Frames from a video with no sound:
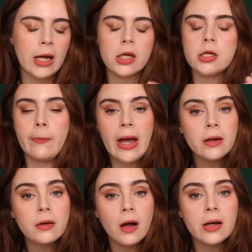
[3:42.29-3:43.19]
I can
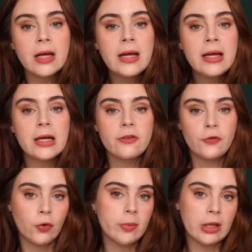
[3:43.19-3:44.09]
depend on. It's
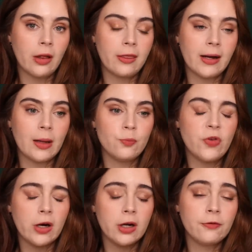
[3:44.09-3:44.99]
a formula that I'm
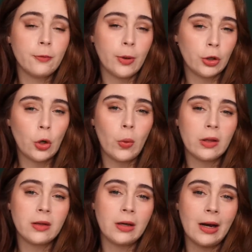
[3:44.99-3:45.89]
very familiar
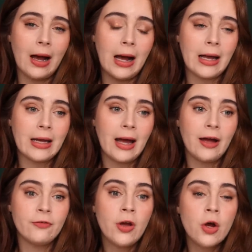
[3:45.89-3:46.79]
with and I
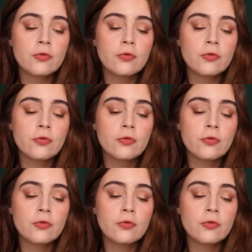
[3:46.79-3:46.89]
have